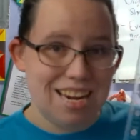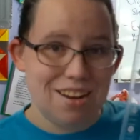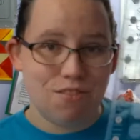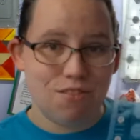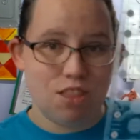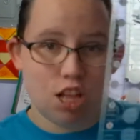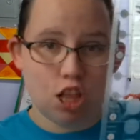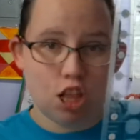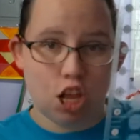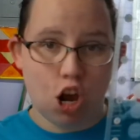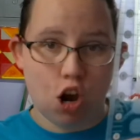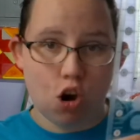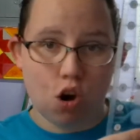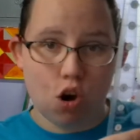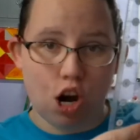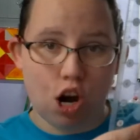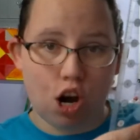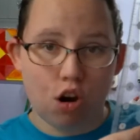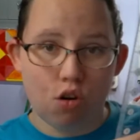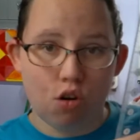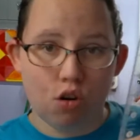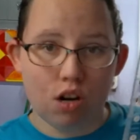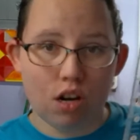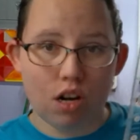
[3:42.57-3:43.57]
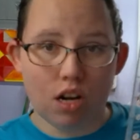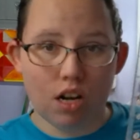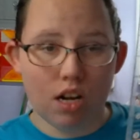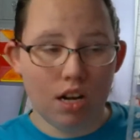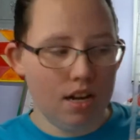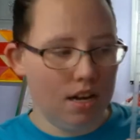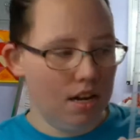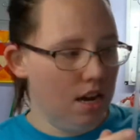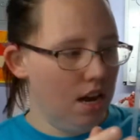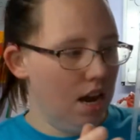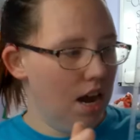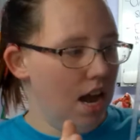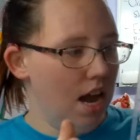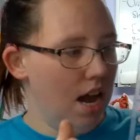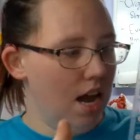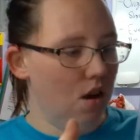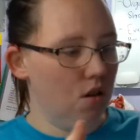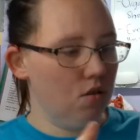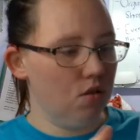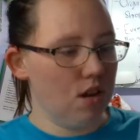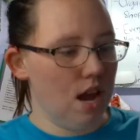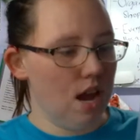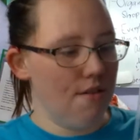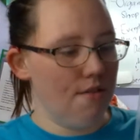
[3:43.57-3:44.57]
of the logo, I
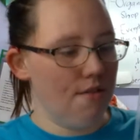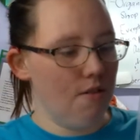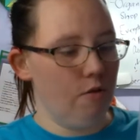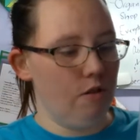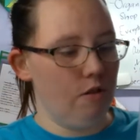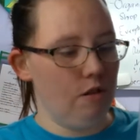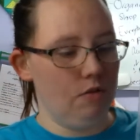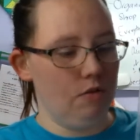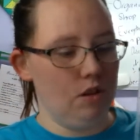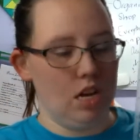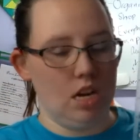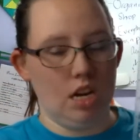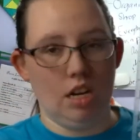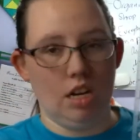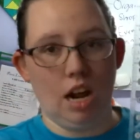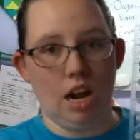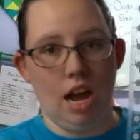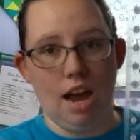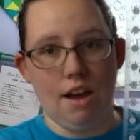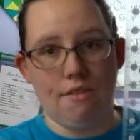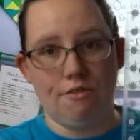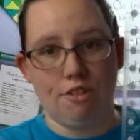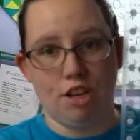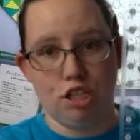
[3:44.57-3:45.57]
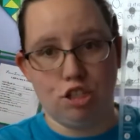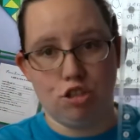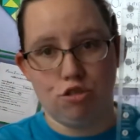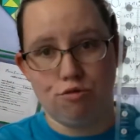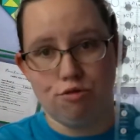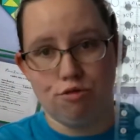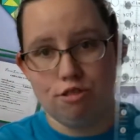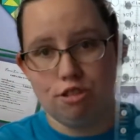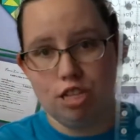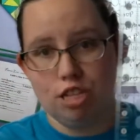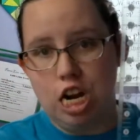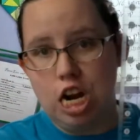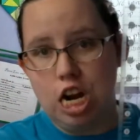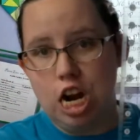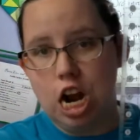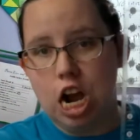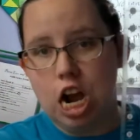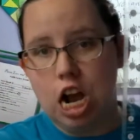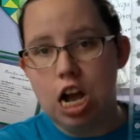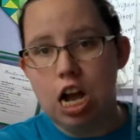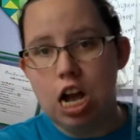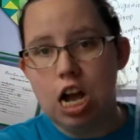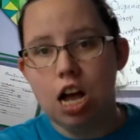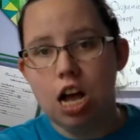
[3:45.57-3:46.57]
also have a 15.5 inch ruler.
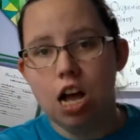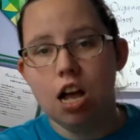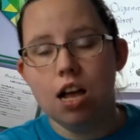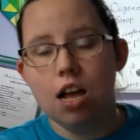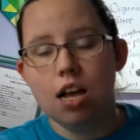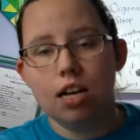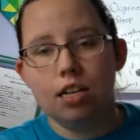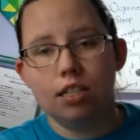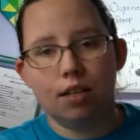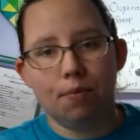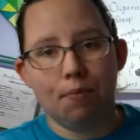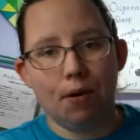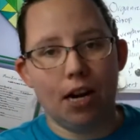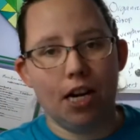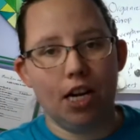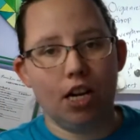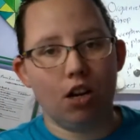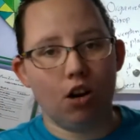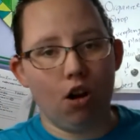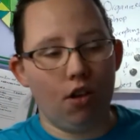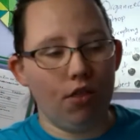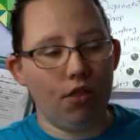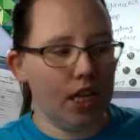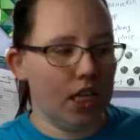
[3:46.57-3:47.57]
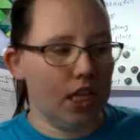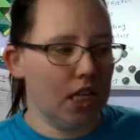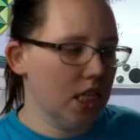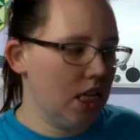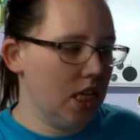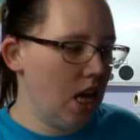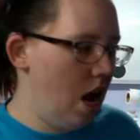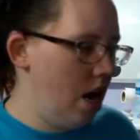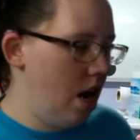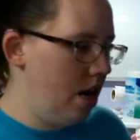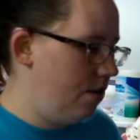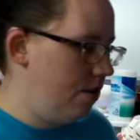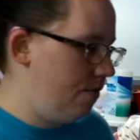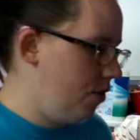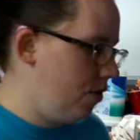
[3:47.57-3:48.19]
Depending on the design of